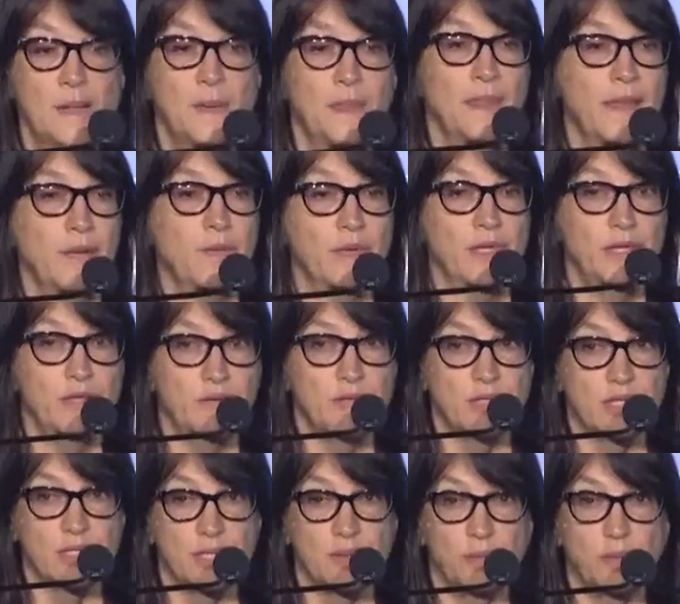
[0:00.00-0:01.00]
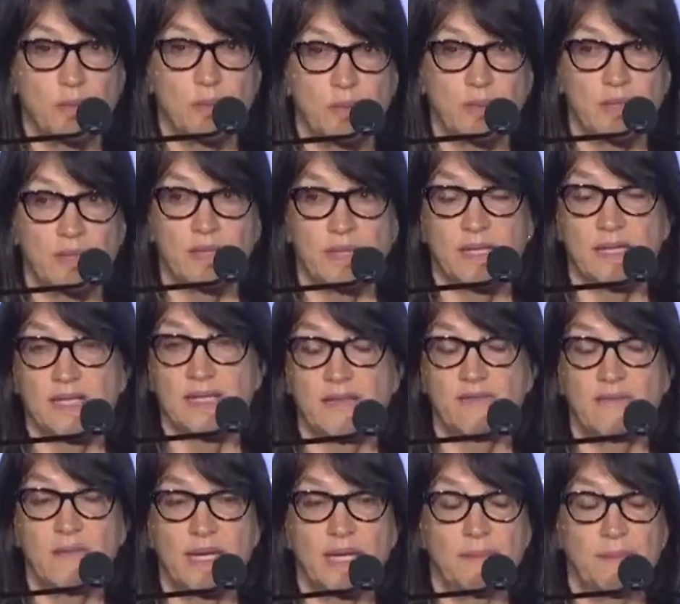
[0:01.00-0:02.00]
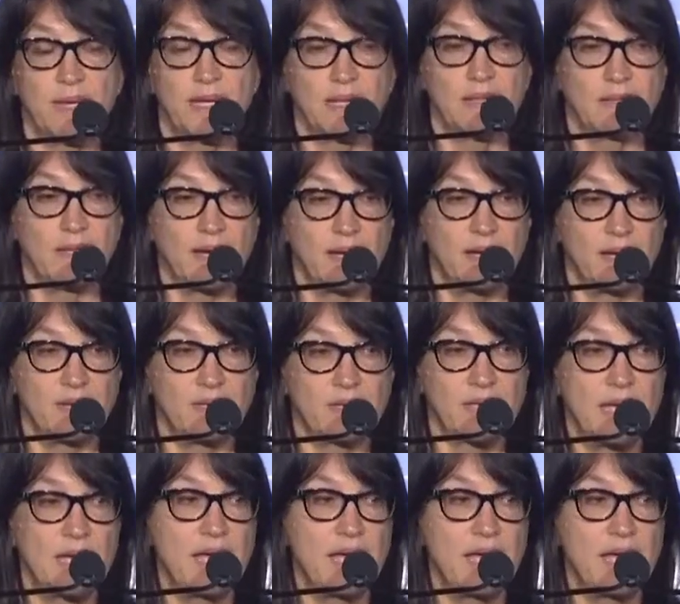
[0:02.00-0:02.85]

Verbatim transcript: They were hugely important. They saved many, many lives.